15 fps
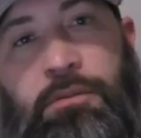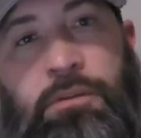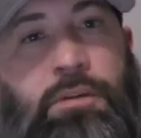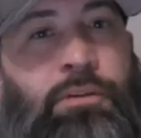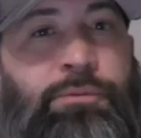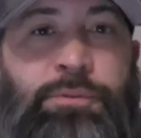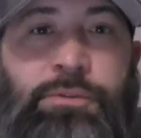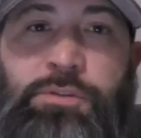
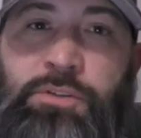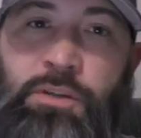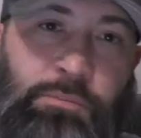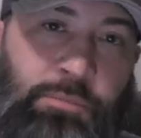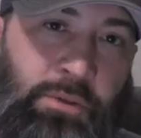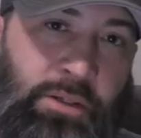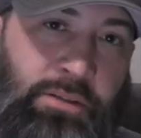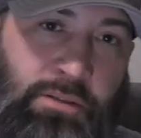If for
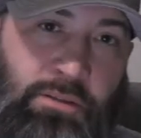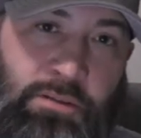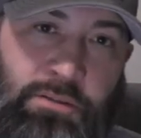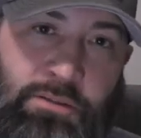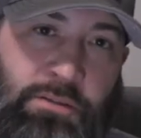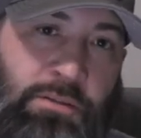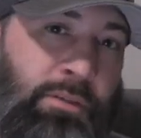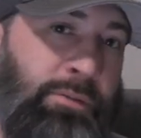some reason
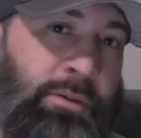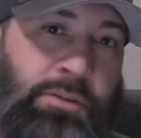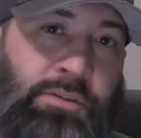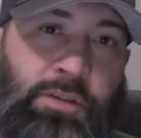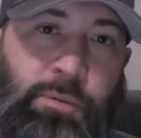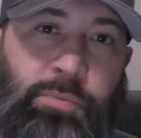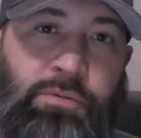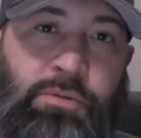this is the
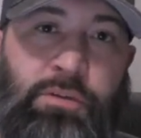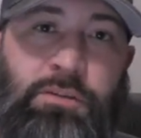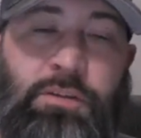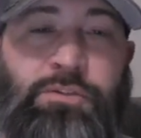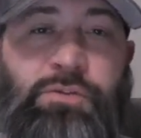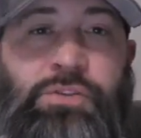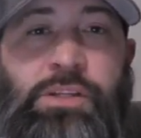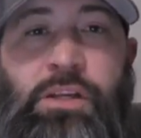first episode
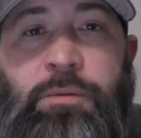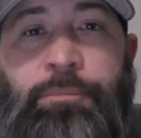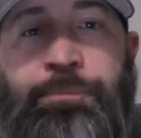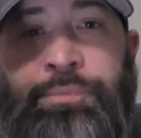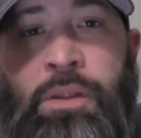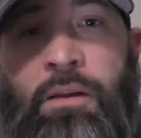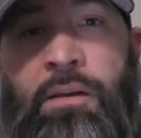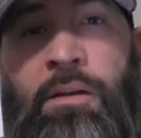that you've seen,
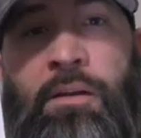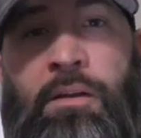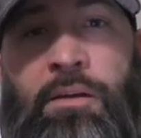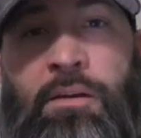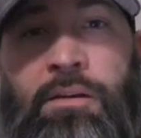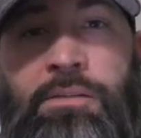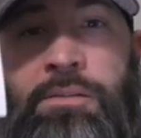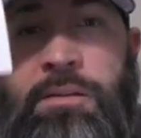
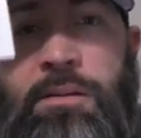so